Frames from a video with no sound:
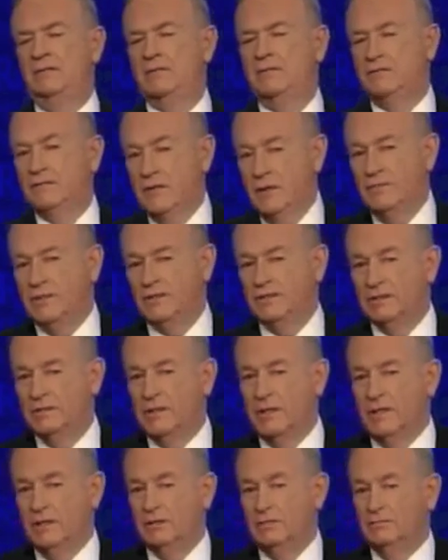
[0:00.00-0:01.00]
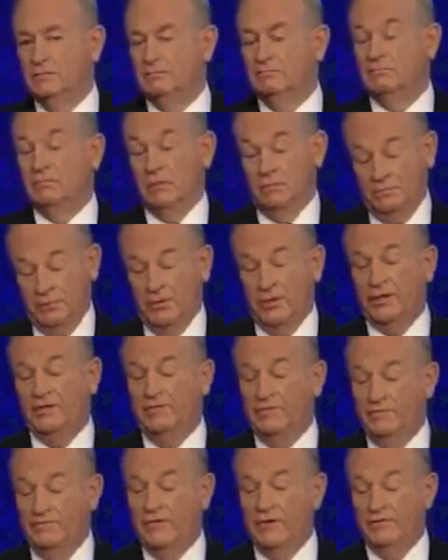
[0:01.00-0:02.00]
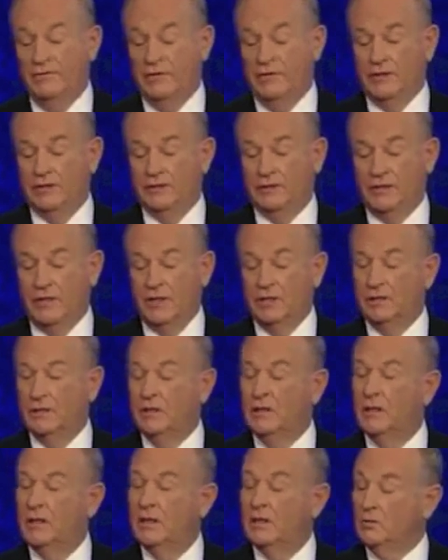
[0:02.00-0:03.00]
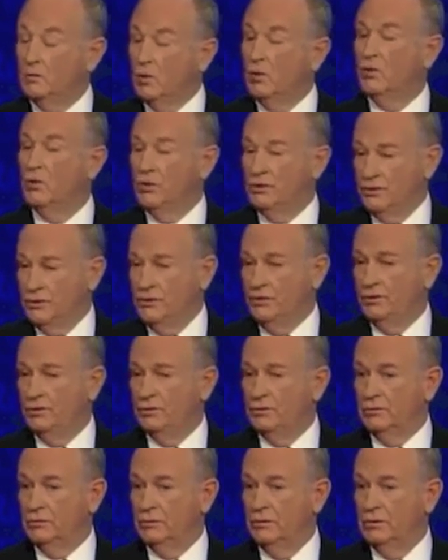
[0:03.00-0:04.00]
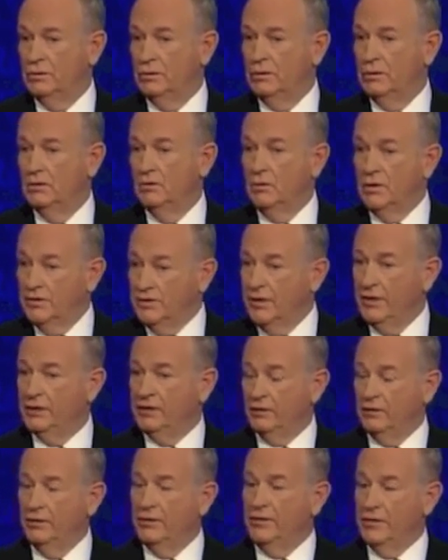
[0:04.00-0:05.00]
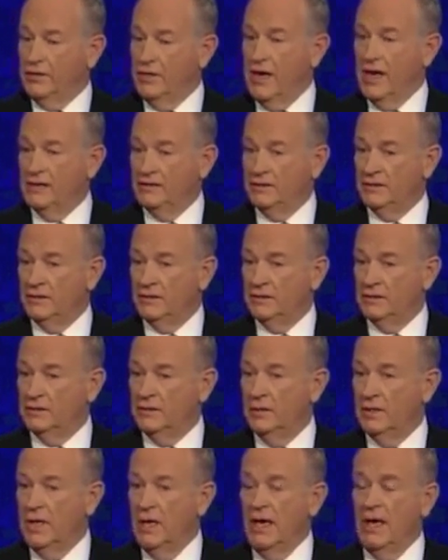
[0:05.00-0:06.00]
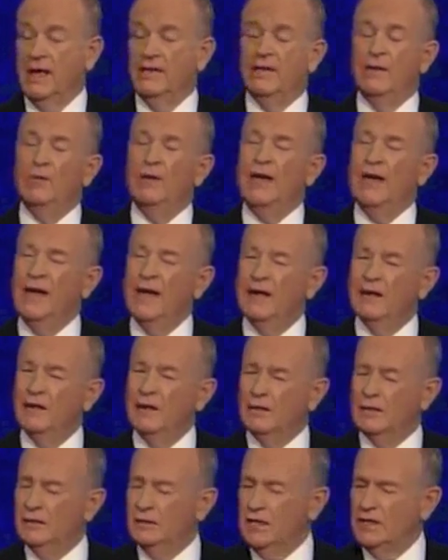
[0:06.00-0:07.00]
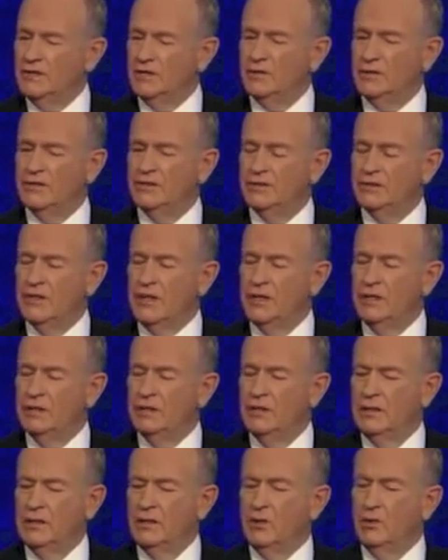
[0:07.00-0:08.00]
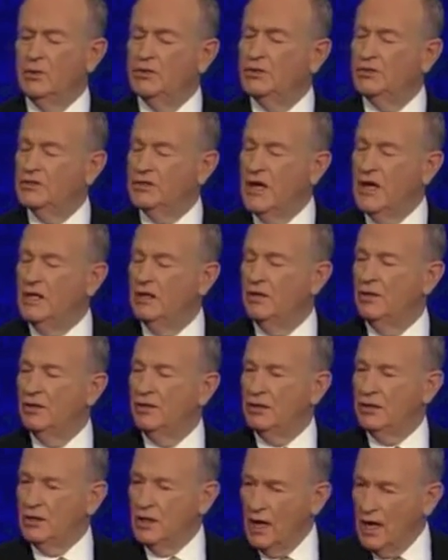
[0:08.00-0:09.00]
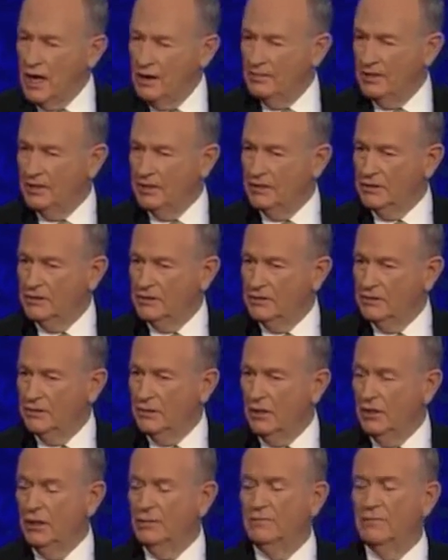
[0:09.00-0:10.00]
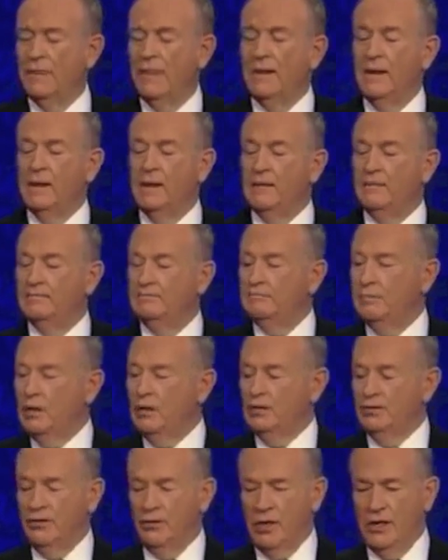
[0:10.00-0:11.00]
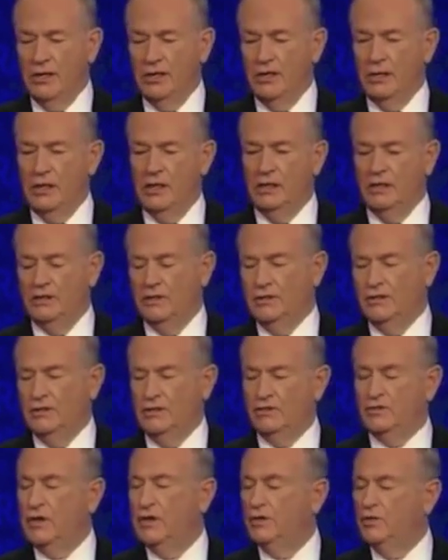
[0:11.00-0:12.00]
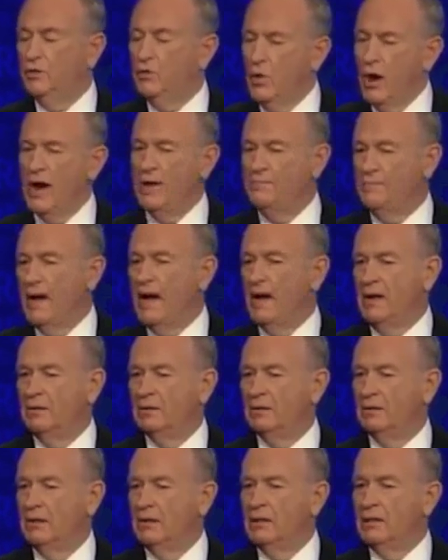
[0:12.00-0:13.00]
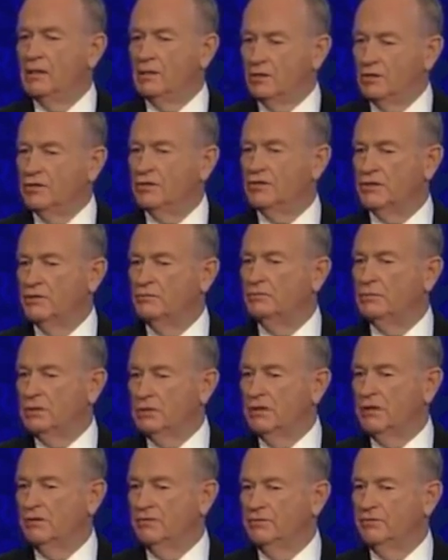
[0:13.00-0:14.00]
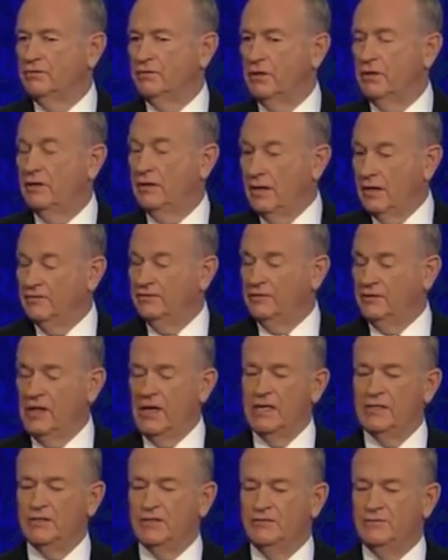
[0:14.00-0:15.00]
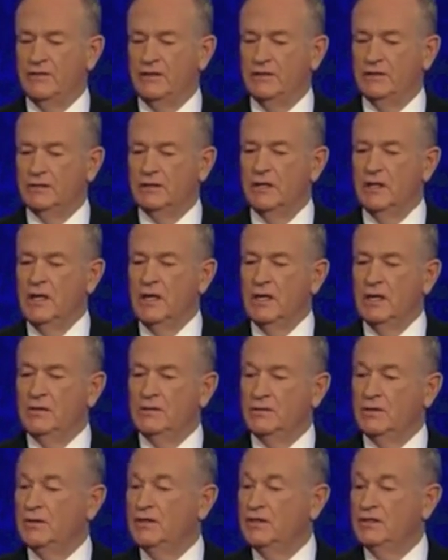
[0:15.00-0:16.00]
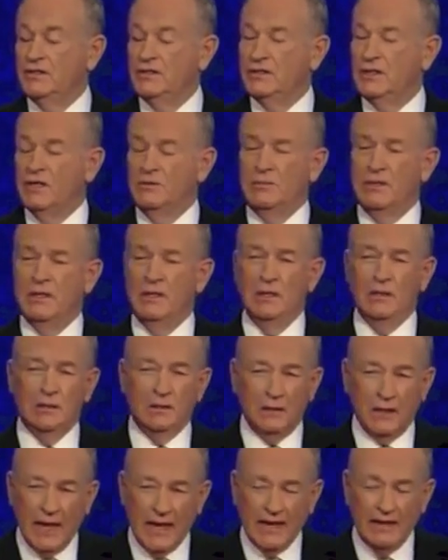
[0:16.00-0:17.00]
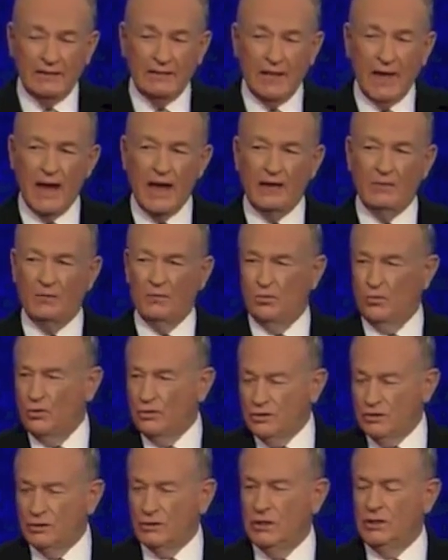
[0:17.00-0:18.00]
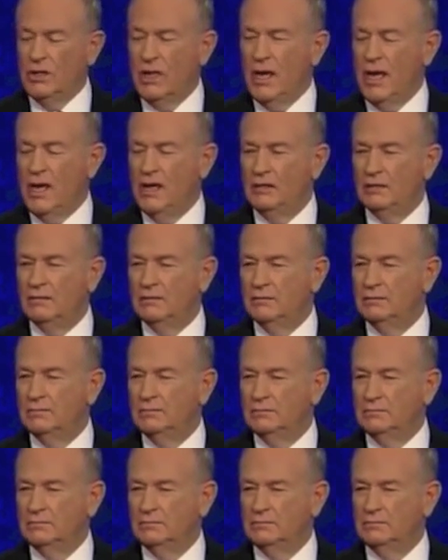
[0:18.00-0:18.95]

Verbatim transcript: to some extent, a pretty vivid extent, in World War II. Yes. With Hitler and the Nazis. Yes. And then we had it on a lesser extent with Stalin and the communists. Both ideologies tried to wipe out Christian beliefs and philosophies. So this is going to be like that, worse than that? It's going to be